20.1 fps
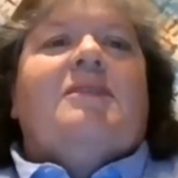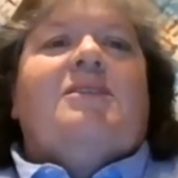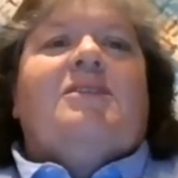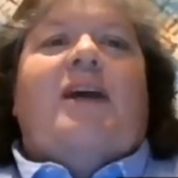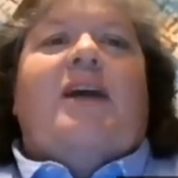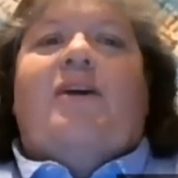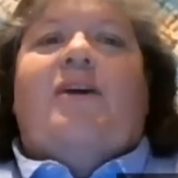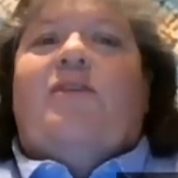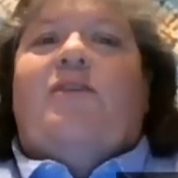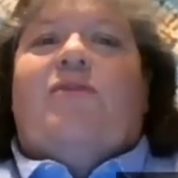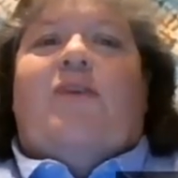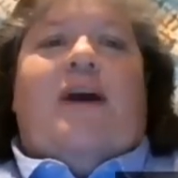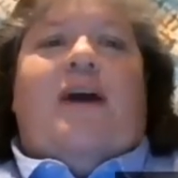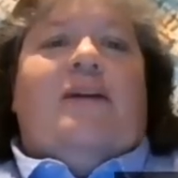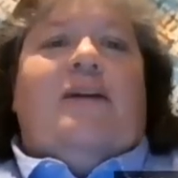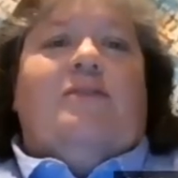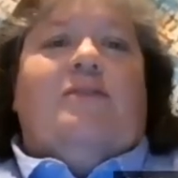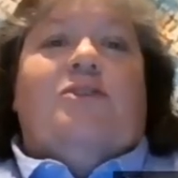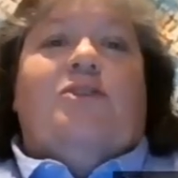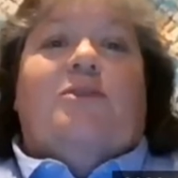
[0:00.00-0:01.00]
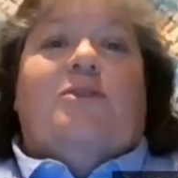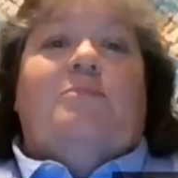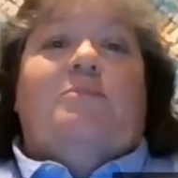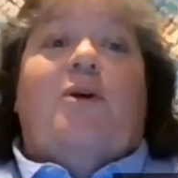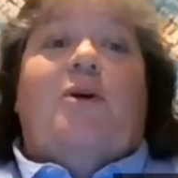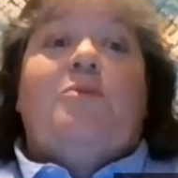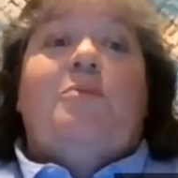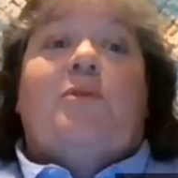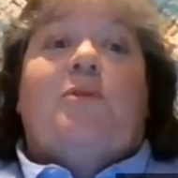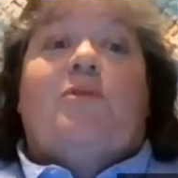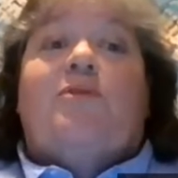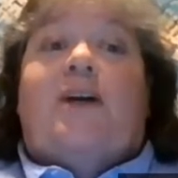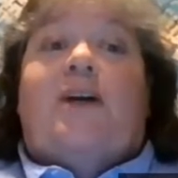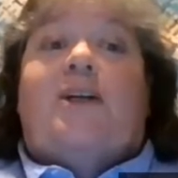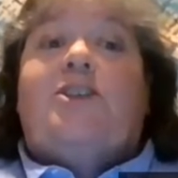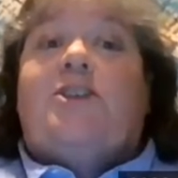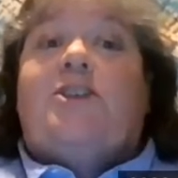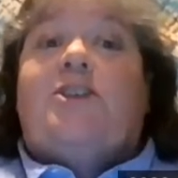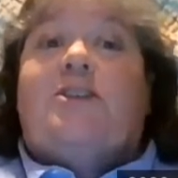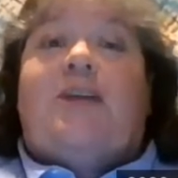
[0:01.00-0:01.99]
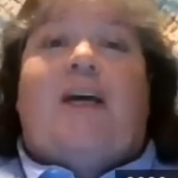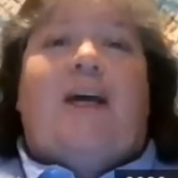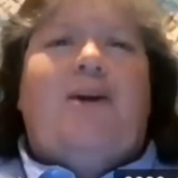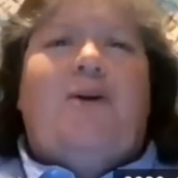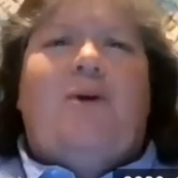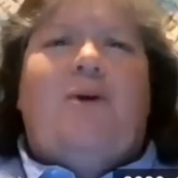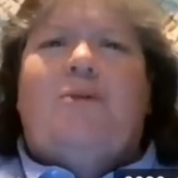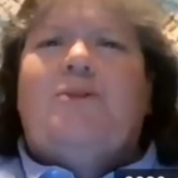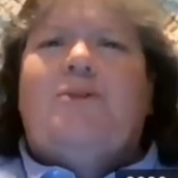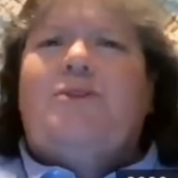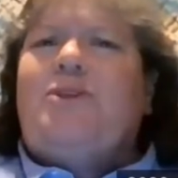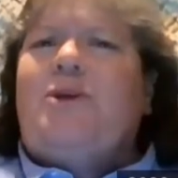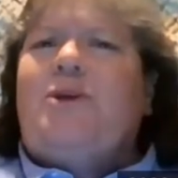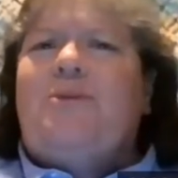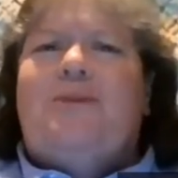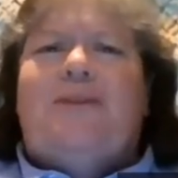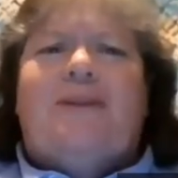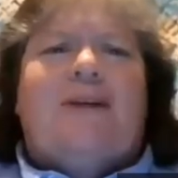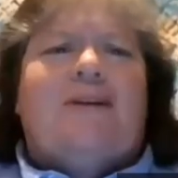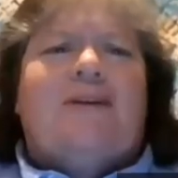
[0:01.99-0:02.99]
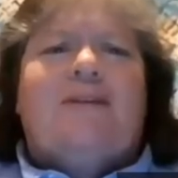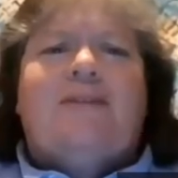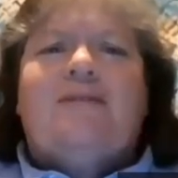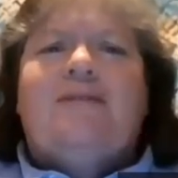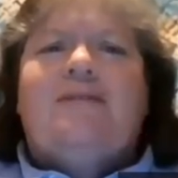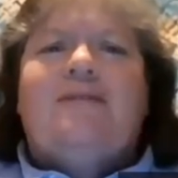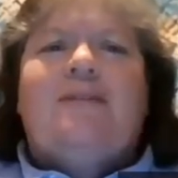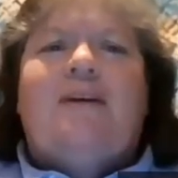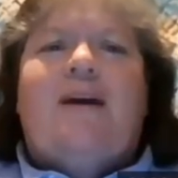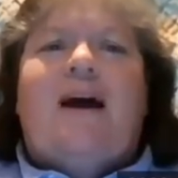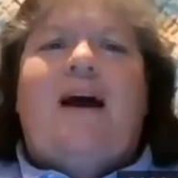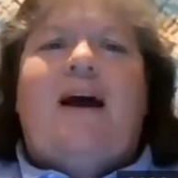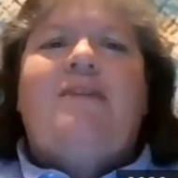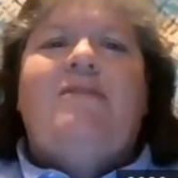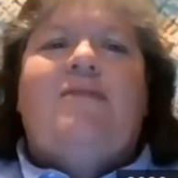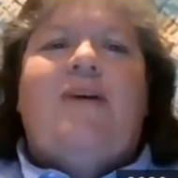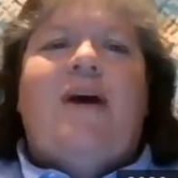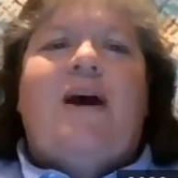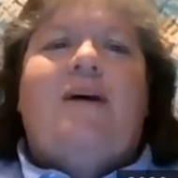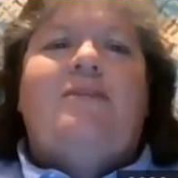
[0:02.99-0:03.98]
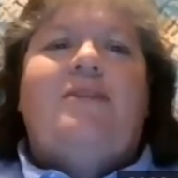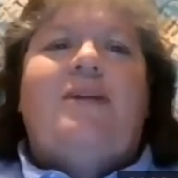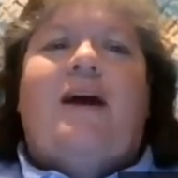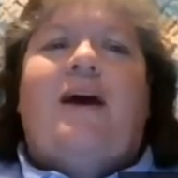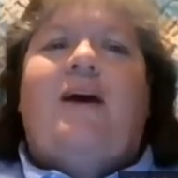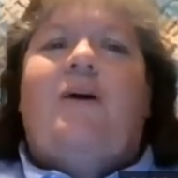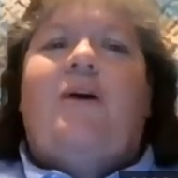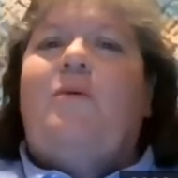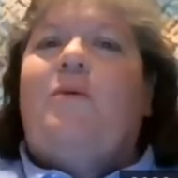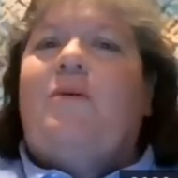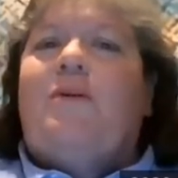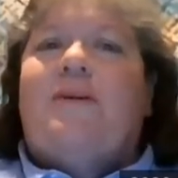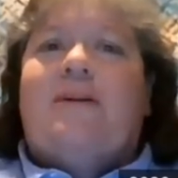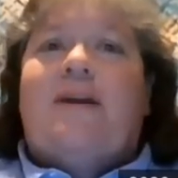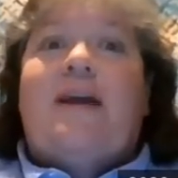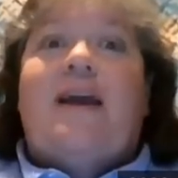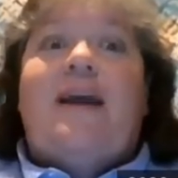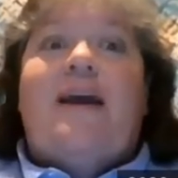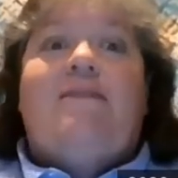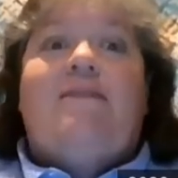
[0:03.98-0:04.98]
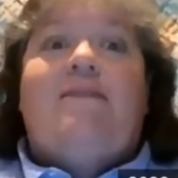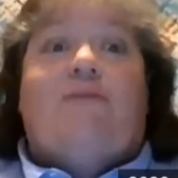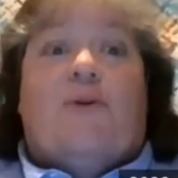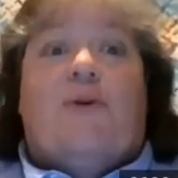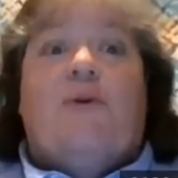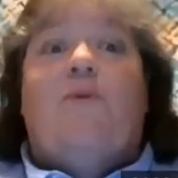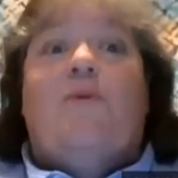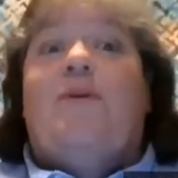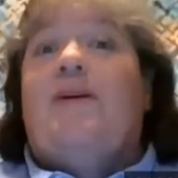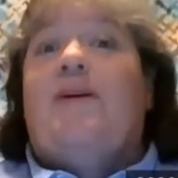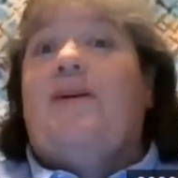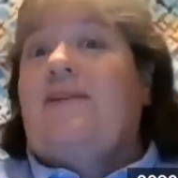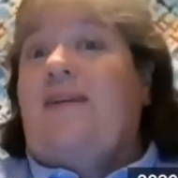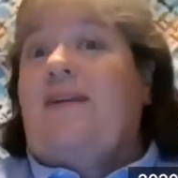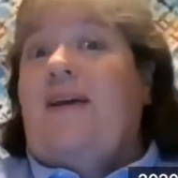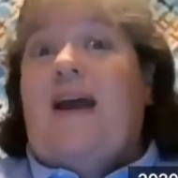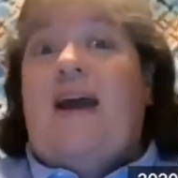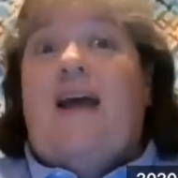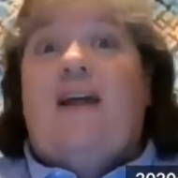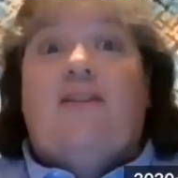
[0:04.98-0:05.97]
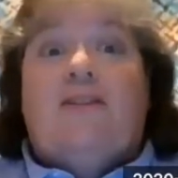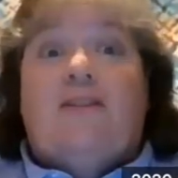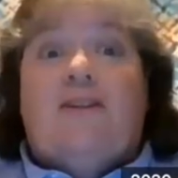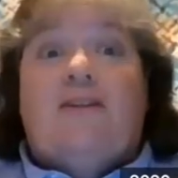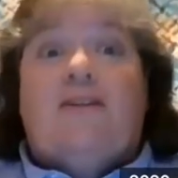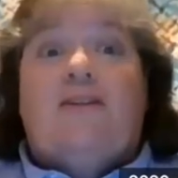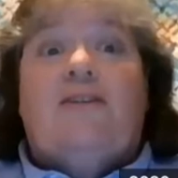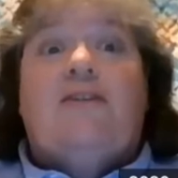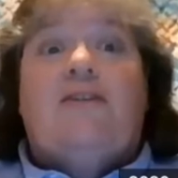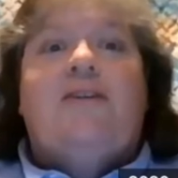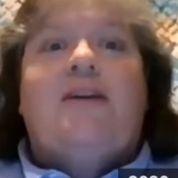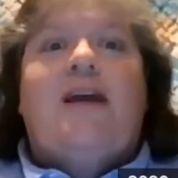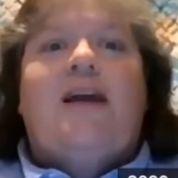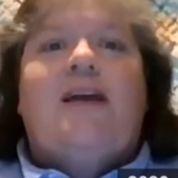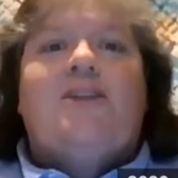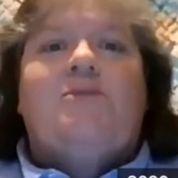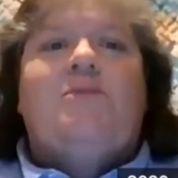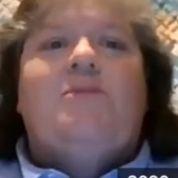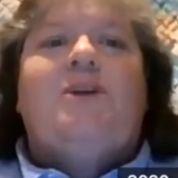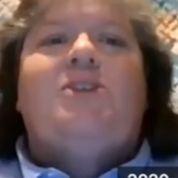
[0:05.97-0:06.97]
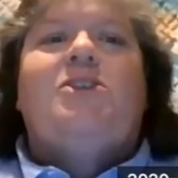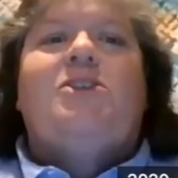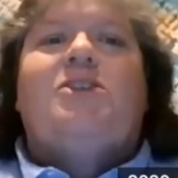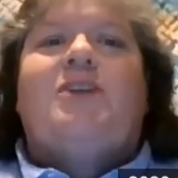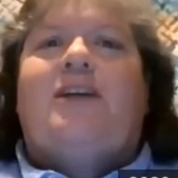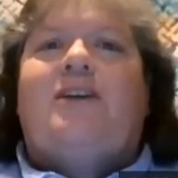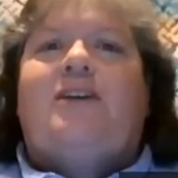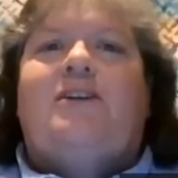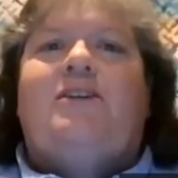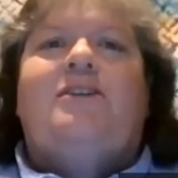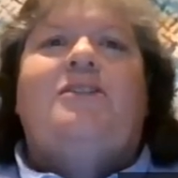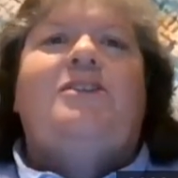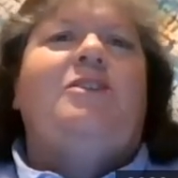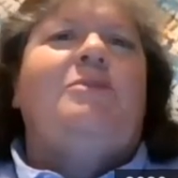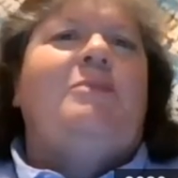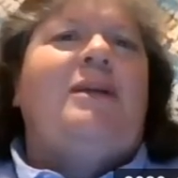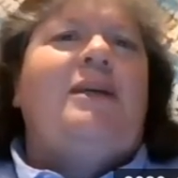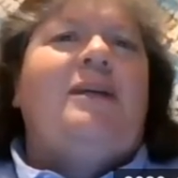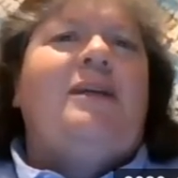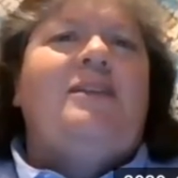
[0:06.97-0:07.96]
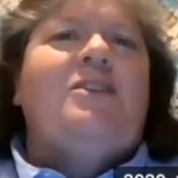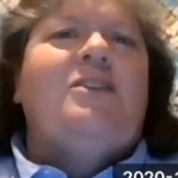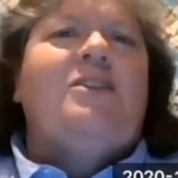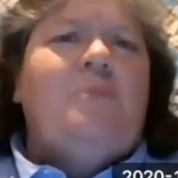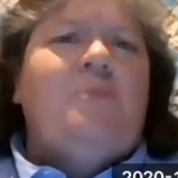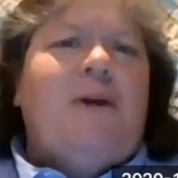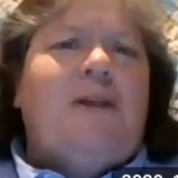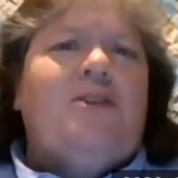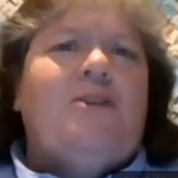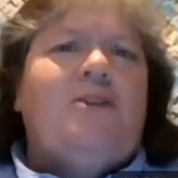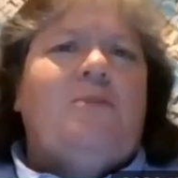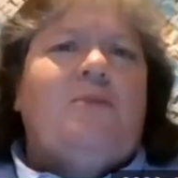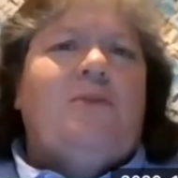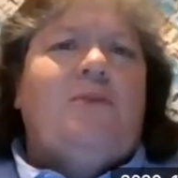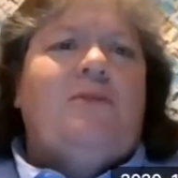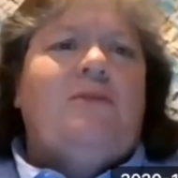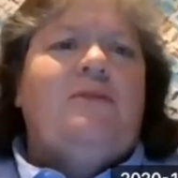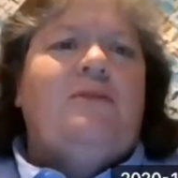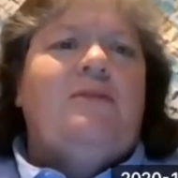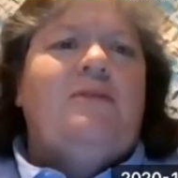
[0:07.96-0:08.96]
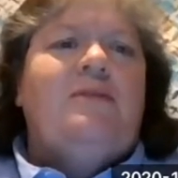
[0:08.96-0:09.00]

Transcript: Terrified of losing both professions I hold so dear, I vowed to outwork everyone and learn as much as I could to be indispensable.